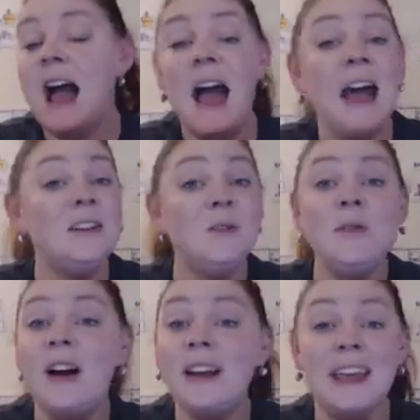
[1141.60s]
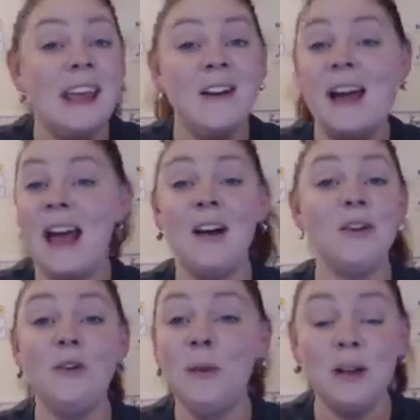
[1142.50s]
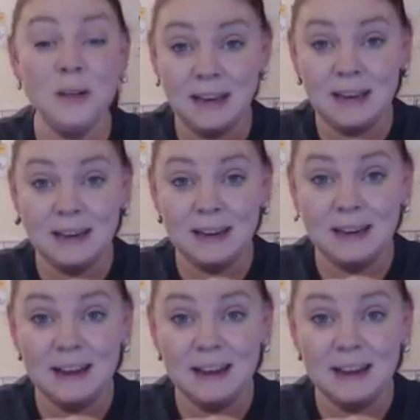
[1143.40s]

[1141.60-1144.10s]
I do not care how you build it.